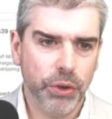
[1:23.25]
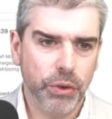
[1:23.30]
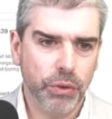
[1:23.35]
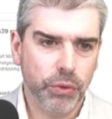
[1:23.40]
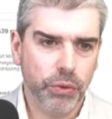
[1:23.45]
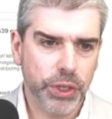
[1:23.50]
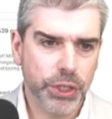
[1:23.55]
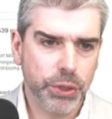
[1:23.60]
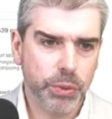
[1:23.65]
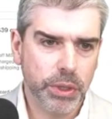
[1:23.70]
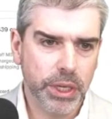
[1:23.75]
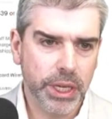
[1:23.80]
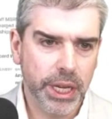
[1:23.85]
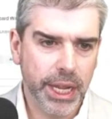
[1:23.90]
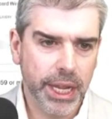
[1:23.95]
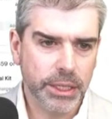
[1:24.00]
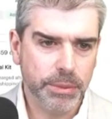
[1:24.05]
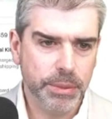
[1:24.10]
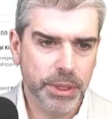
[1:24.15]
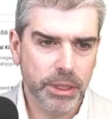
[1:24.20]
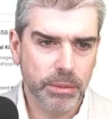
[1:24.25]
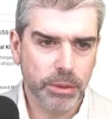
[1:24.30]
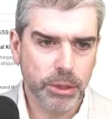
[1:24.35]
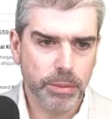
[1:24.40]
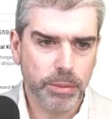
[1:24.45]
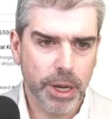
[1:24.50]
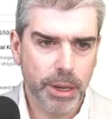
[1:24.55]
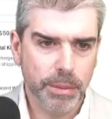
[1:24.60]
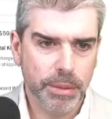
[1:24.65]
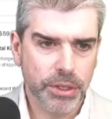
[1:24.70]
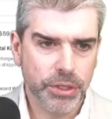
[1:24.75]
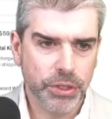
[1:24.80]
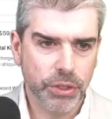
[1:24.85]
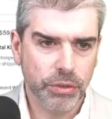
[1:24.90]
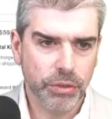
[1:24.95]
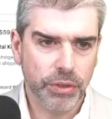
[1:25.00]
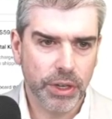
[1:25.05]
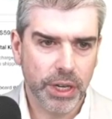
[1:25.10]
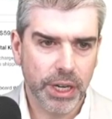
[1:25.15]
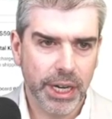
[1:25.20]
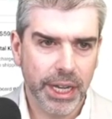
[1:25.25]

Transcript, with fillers: of which one has been the most popular so far,